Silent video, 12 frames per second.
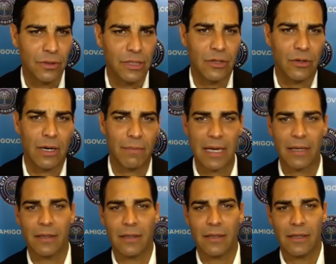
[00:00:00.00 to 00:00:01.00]
I'm
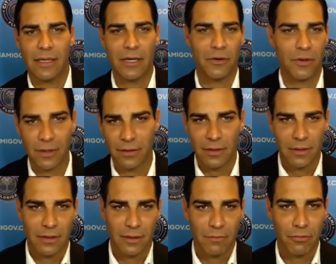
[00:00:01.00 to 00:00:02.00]
not here to
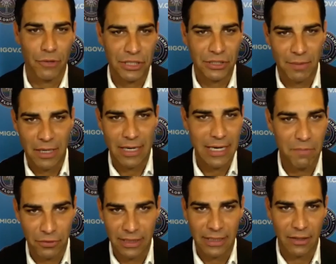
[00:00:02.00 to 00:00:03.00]
preach about any
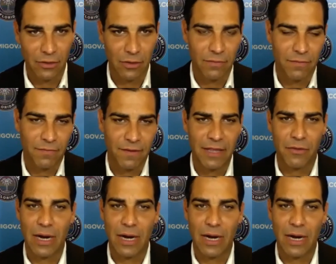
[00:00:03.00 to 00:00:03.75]
particular faith or